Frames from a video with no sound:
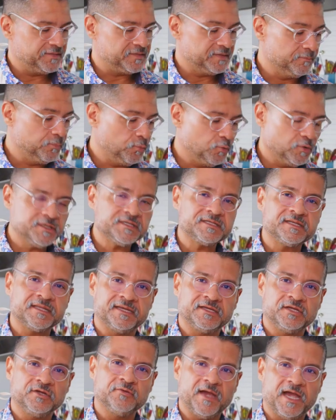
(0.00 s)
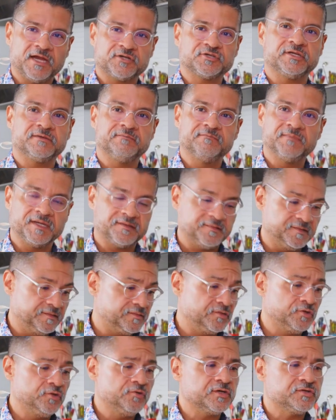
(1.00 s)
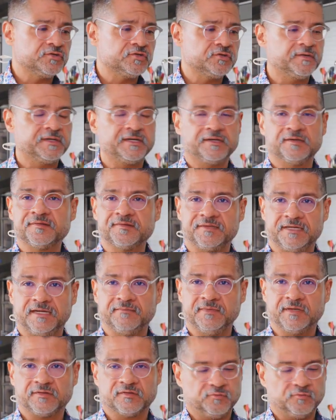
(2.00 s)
It's important that you actually mix it. So you can do it in a stand